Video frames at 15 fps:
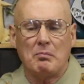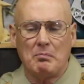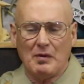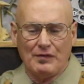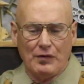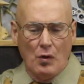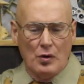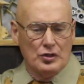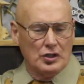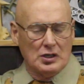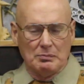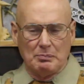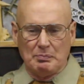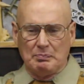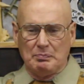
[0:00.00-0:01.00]
before you
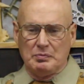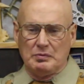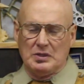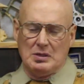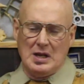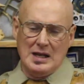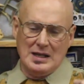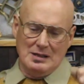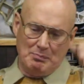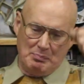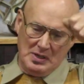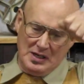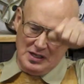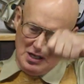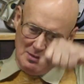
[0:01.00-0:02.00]
can take it,
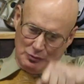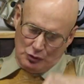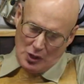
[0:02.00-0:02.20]
pick it up,